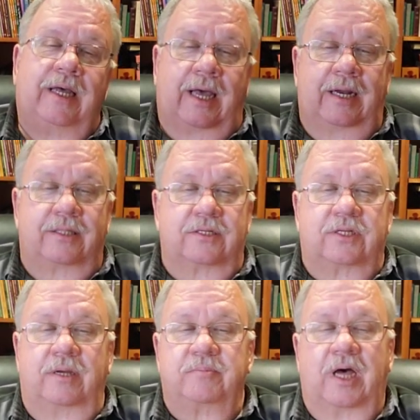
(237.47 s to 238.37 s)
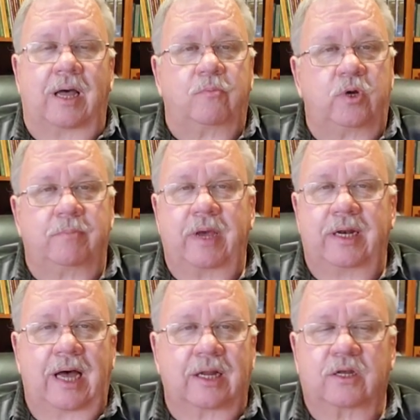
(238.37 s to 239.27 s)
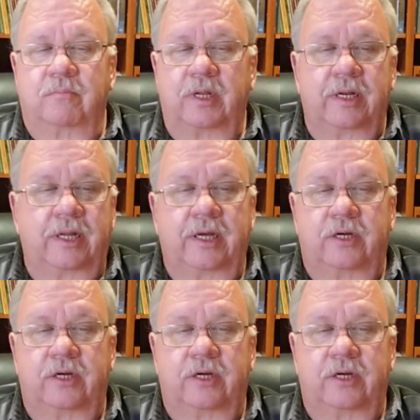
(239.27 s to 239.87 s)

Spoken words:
and at the same time, we may not completely